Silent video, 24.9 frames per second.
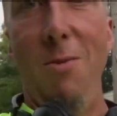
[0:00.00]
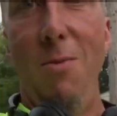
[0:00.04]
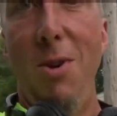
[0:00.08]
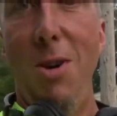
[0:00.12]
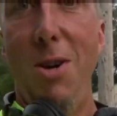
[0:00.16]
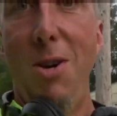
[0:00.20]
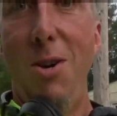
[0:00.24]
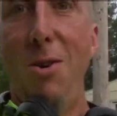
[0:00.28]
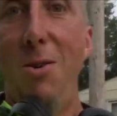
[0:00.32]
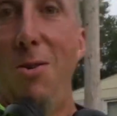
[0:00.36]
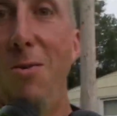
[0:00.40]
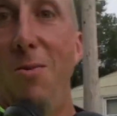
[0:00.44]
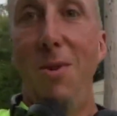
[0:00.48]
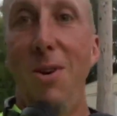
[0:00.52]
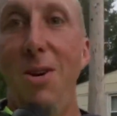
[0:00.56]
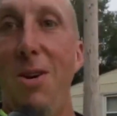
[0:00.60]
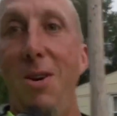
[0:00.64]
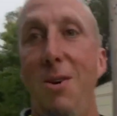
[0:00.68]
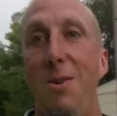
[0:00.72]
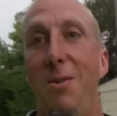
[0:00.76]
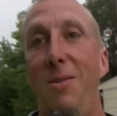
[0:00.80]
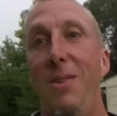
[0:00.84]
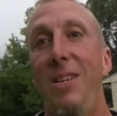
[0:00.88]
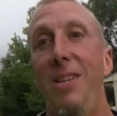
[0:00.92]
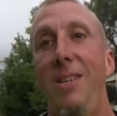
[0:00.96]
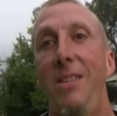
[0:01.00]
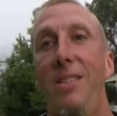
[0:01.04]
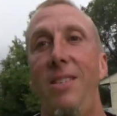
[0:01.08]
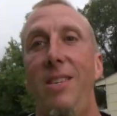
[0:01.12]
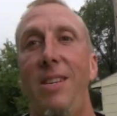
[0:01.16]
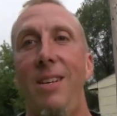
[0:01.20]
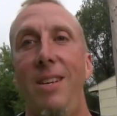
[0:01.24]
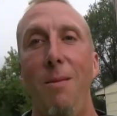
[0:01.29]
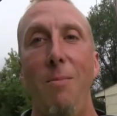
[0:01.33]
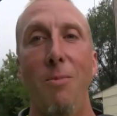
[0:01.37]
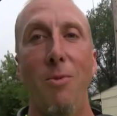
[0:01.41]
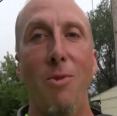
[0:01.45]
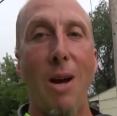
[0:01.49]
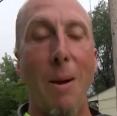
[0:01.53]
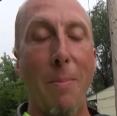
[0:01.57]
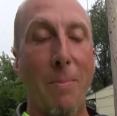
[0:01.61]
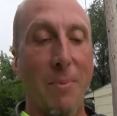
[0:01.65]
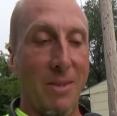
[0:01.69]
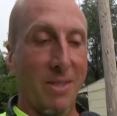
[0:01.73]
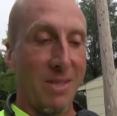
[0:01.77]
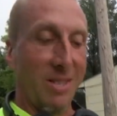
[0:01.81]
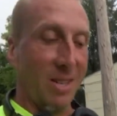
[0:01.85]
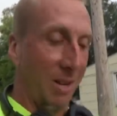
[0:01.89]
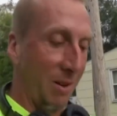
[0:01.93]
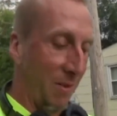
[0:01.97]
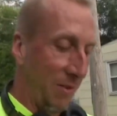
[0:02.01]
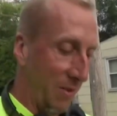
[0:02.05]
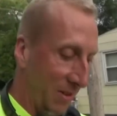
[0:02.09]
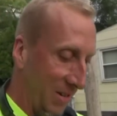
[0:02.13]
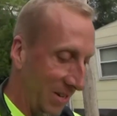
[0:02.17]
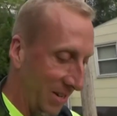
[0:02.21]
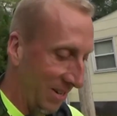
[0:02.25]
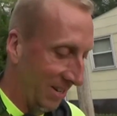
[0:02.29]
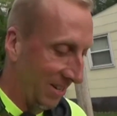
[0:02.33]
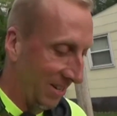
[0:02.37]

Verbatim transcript: whoa, whoa, easy. I'm dropping stuff.